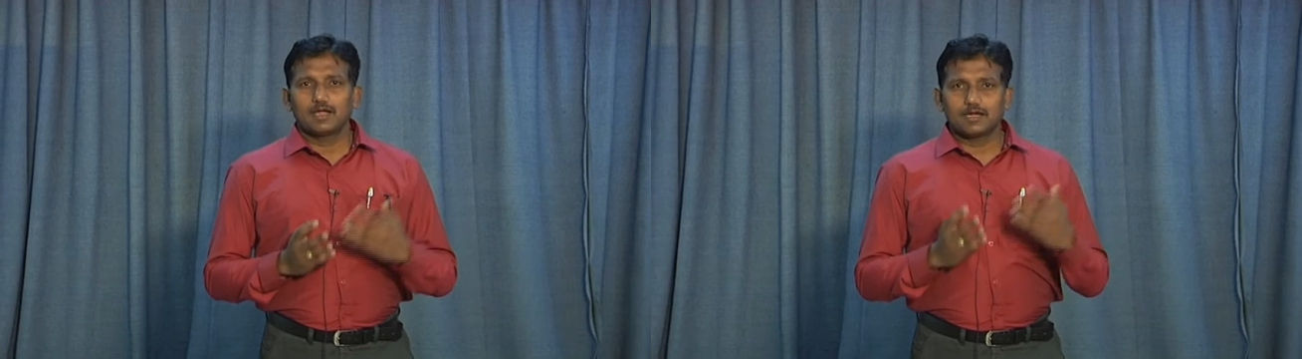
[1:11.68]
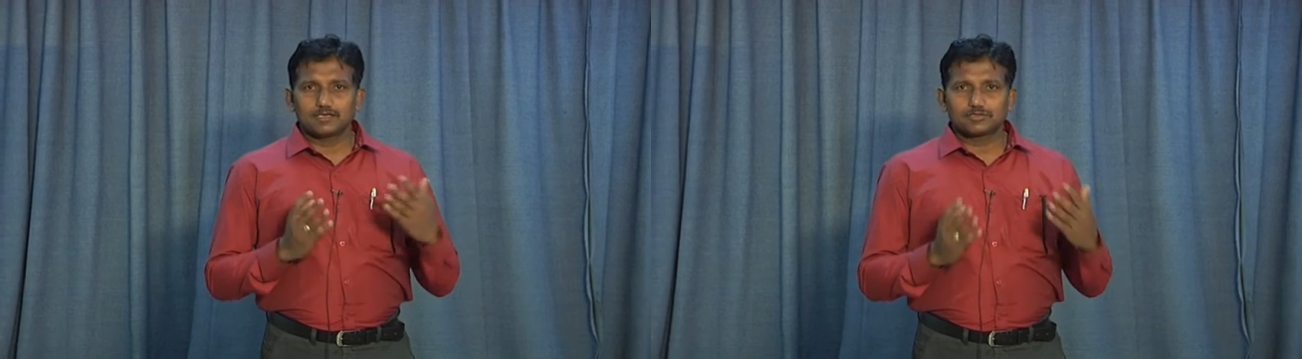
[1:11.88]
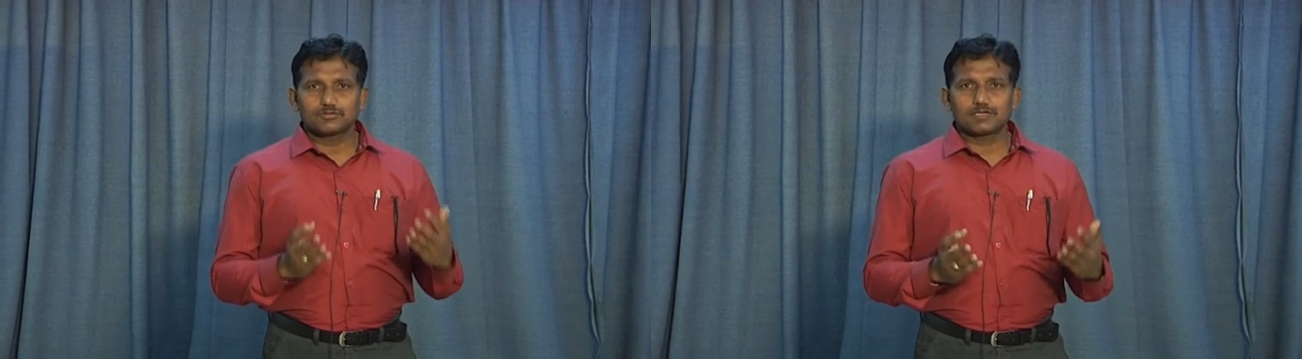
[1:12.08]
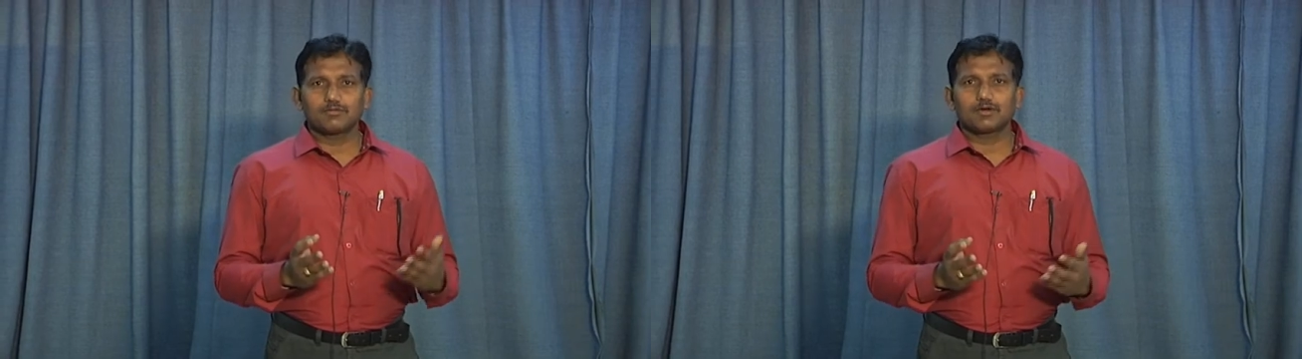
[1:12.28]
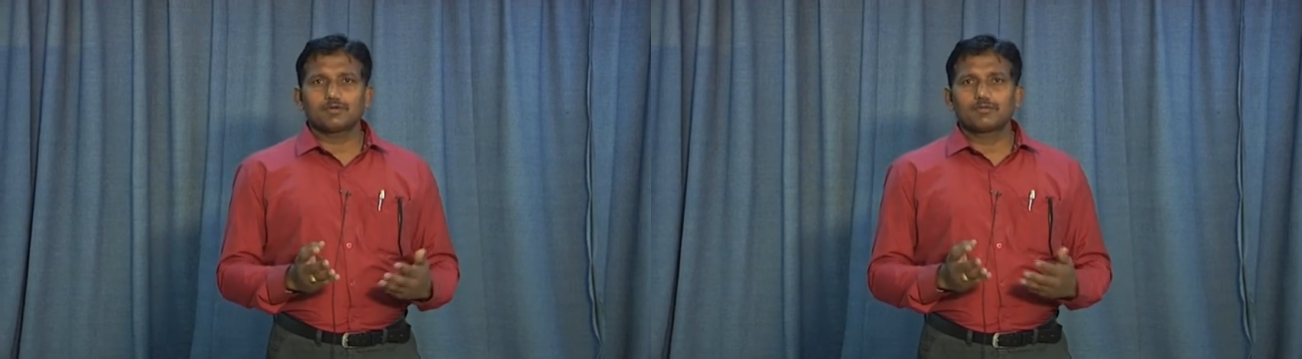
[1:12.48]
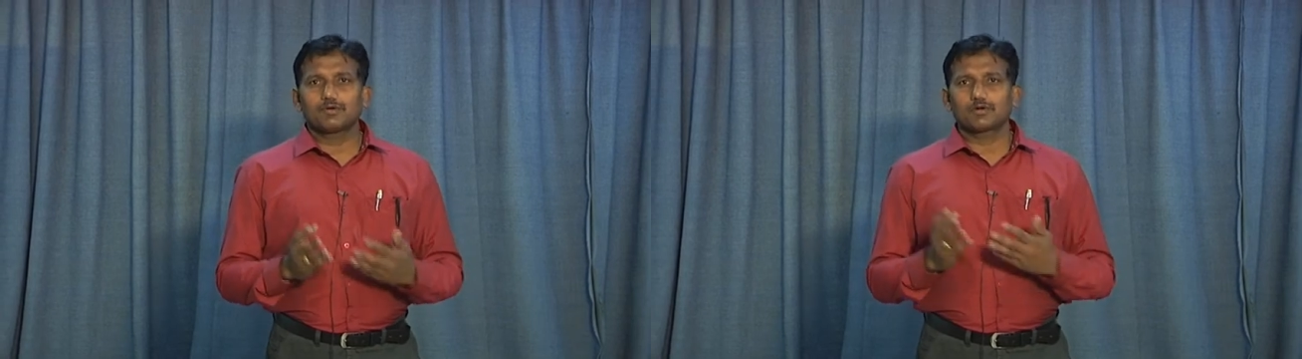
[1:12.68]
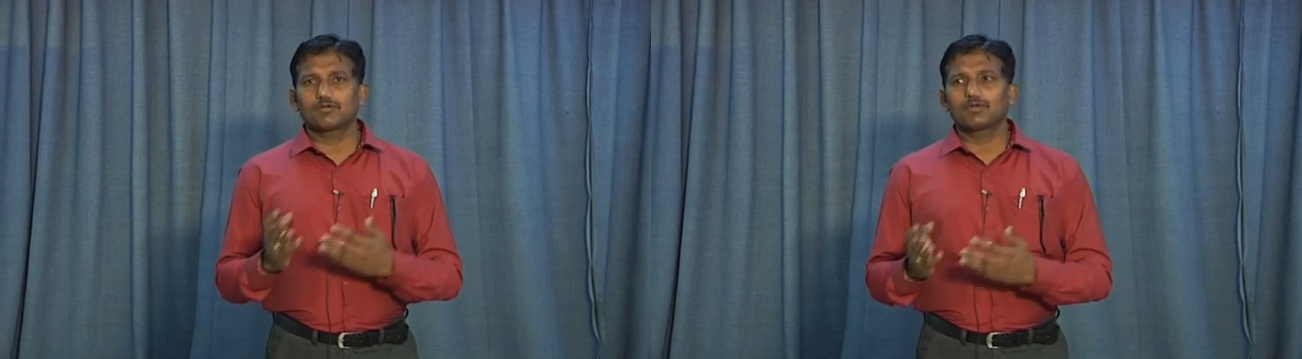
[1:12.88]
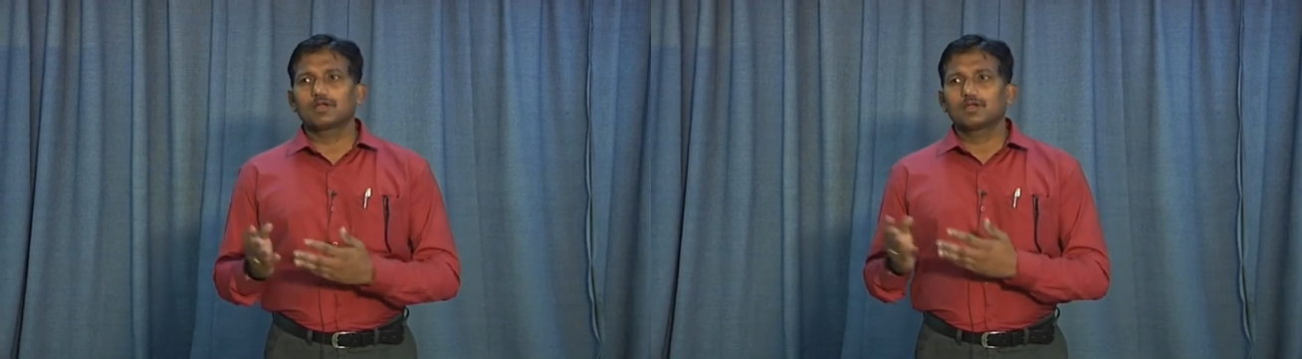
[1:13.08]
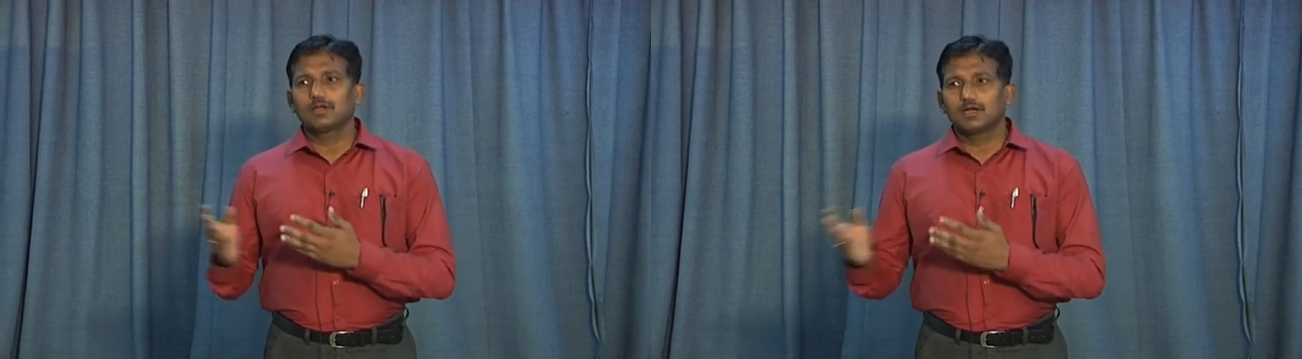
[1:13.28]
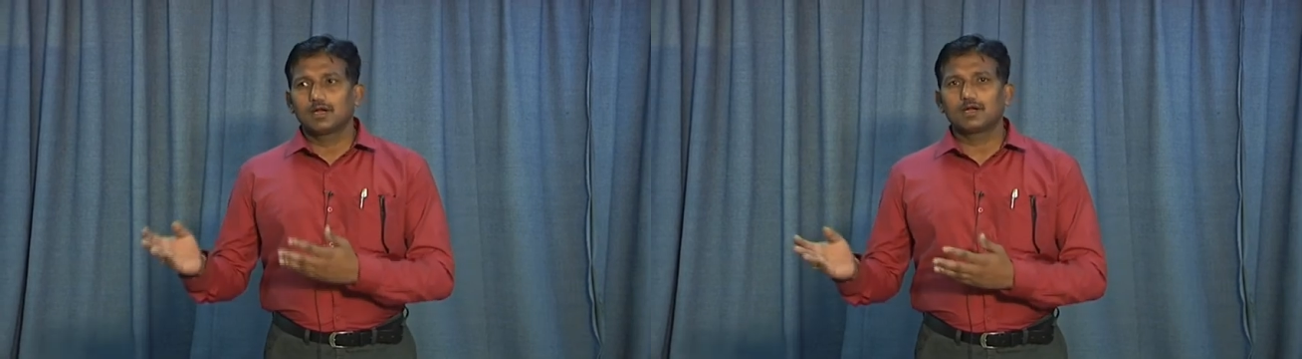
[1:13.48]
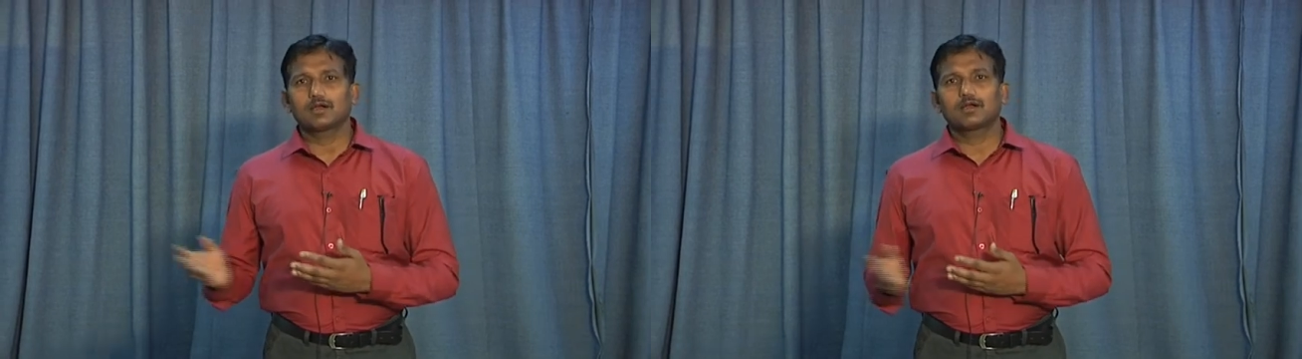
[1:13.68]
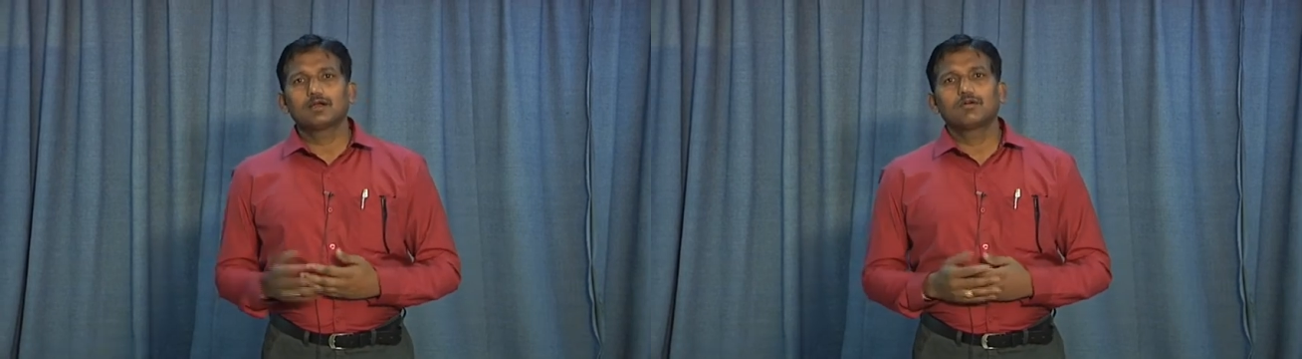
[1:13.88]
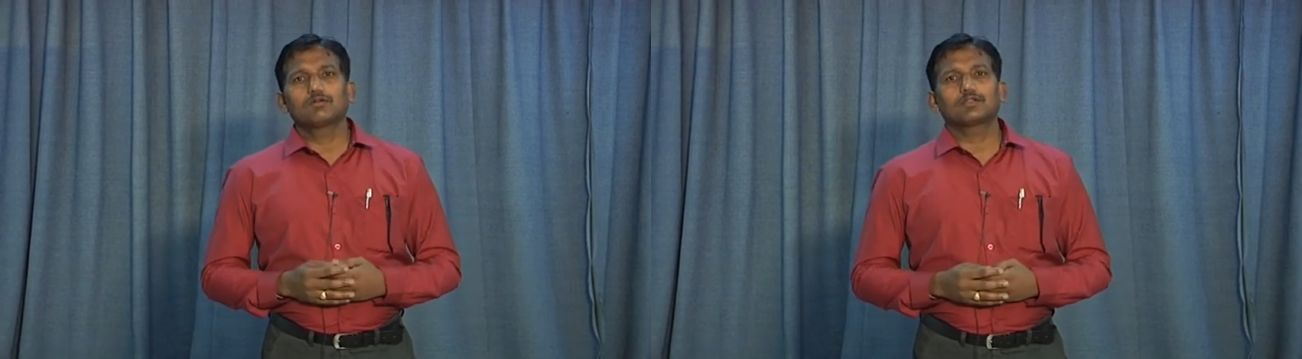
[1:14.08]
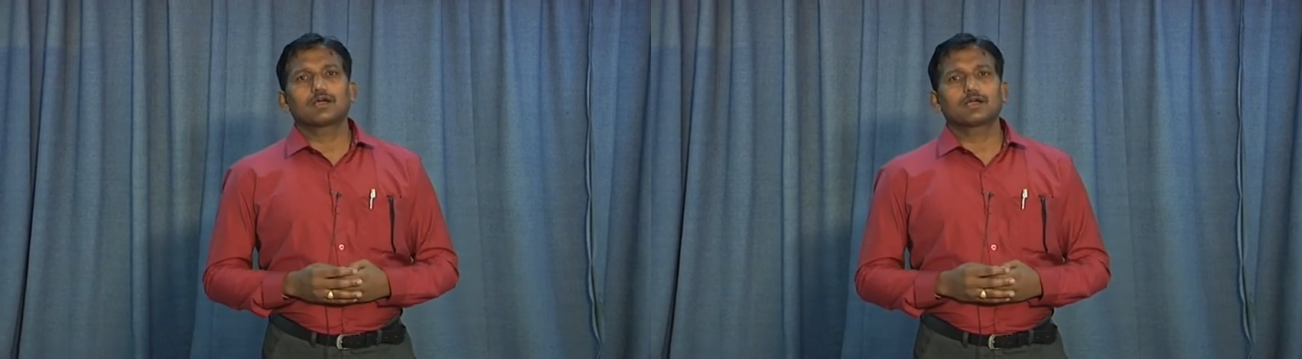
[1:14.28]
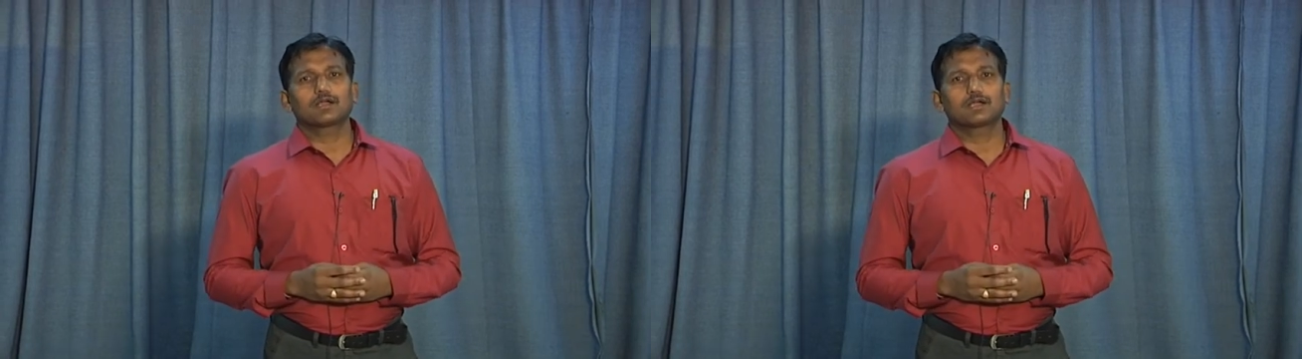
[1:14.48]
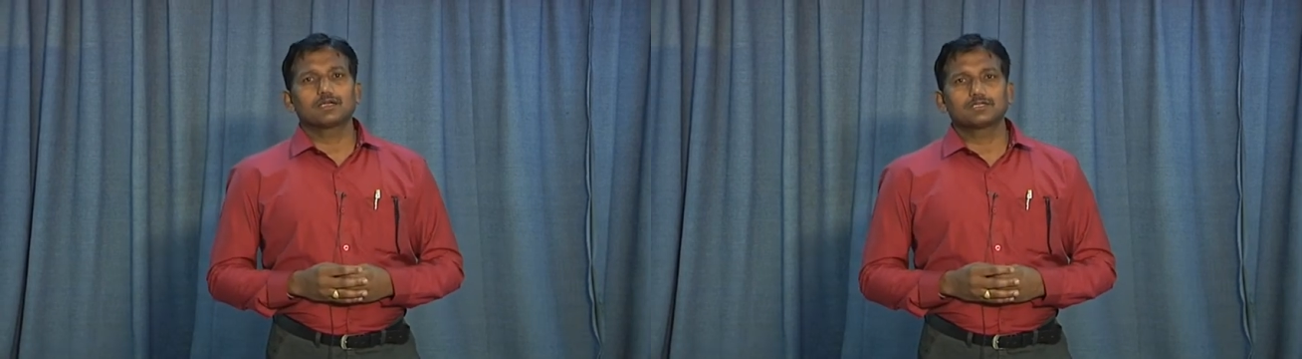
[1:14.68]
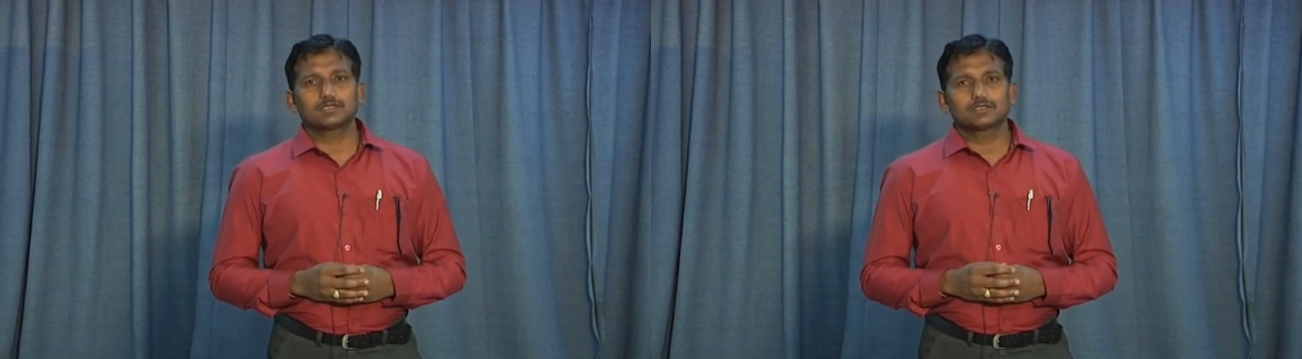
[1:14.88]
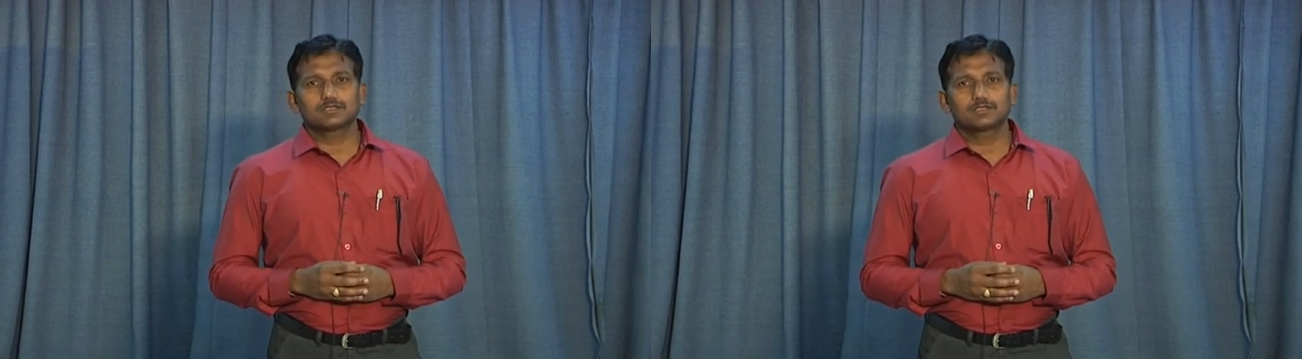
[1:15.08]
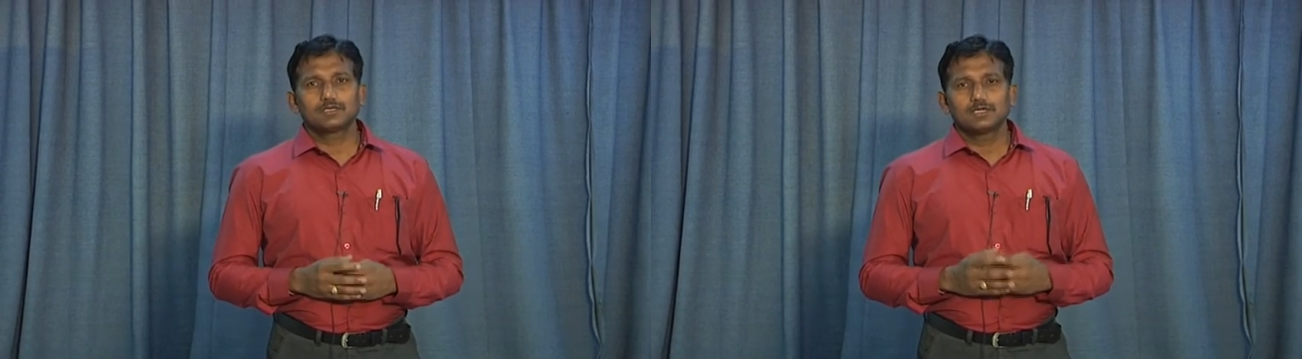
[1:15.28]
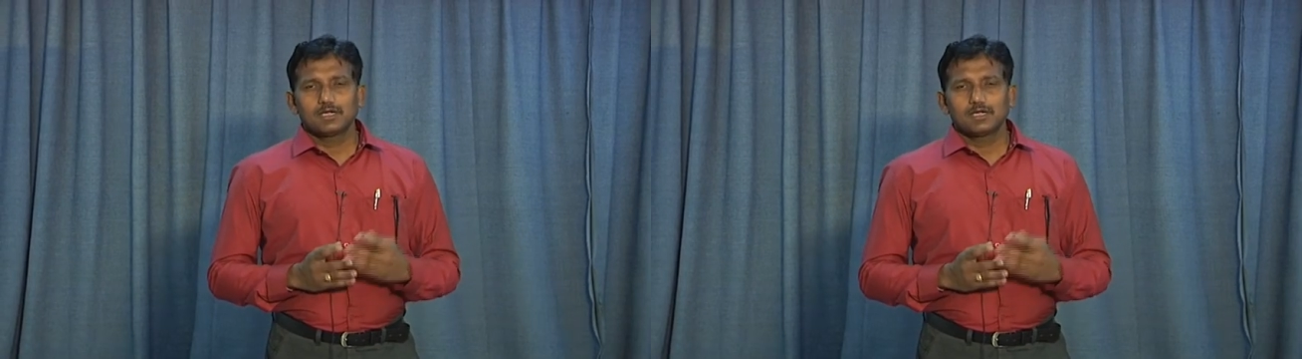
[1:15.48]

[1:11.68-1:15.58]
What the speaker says: and suitable for growing under Uttarakhand conditions.